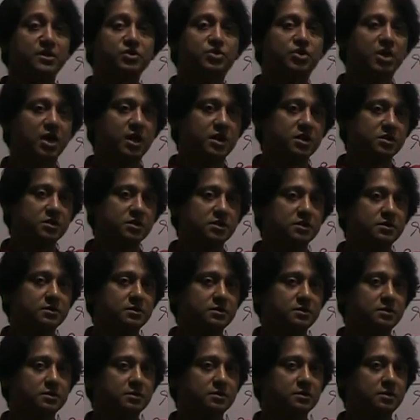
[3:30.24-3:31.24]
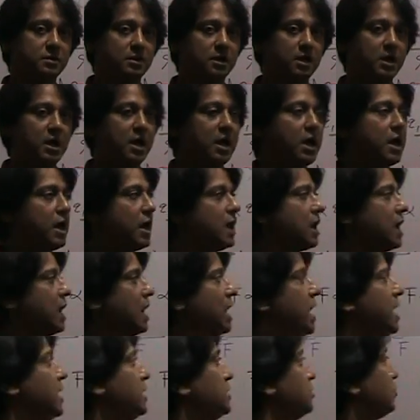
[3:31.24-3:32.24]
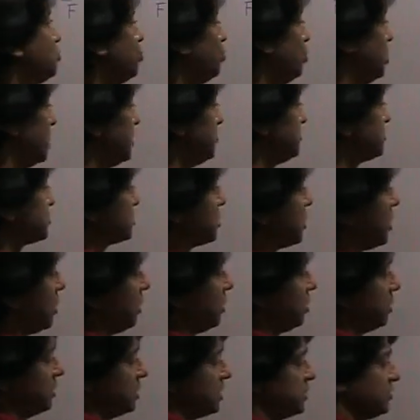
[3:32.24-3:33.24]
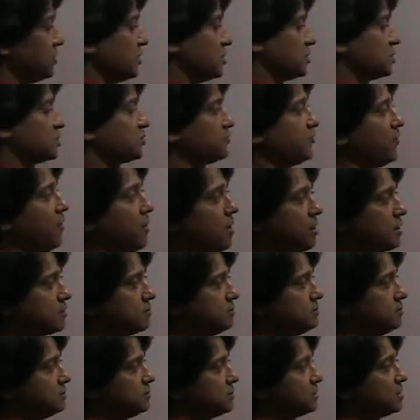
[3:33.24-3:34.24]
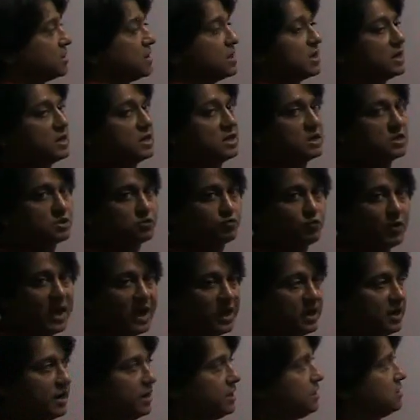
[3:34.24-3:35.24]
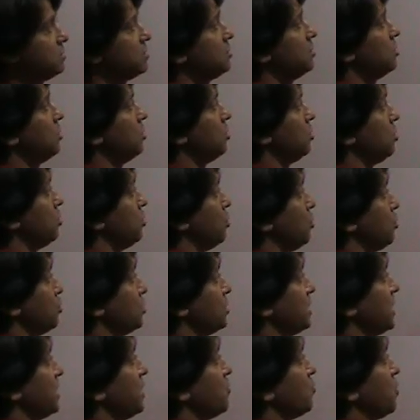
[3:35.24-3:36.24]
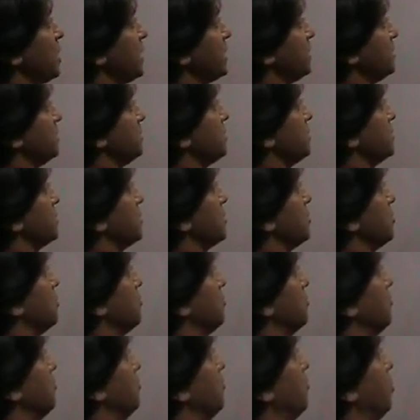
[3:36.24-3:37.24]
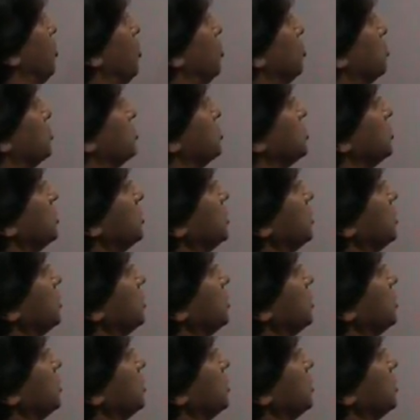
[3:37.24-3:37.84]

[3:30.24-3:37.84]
charges, and Coulomb's law in this form is valid only when both